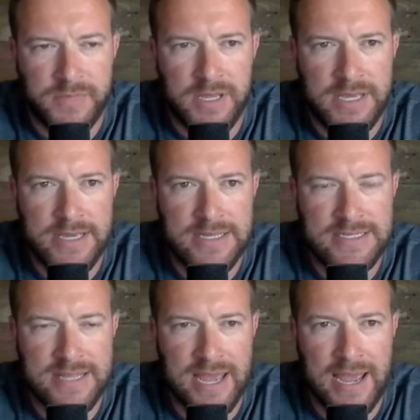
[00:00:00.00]

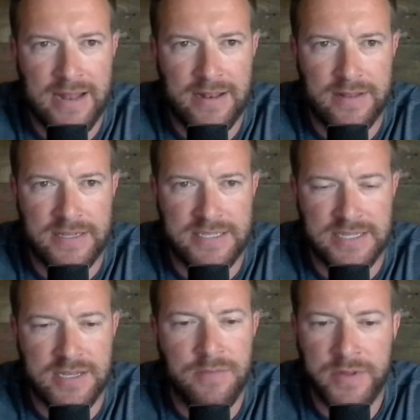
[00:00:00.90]
is that this has
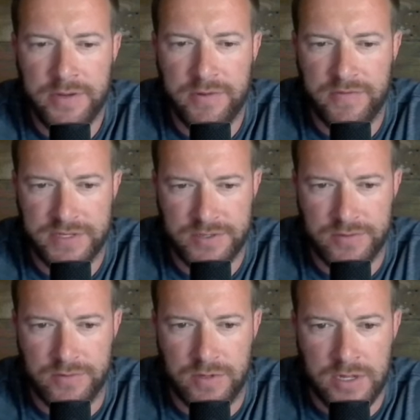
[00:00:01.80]
something to do with
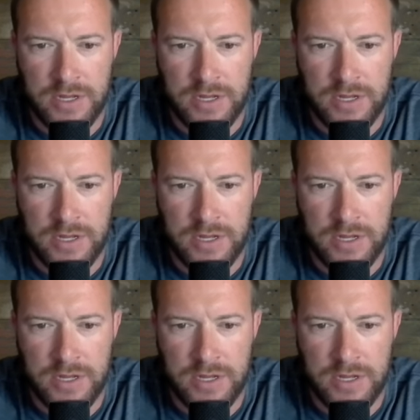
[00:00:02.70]
physical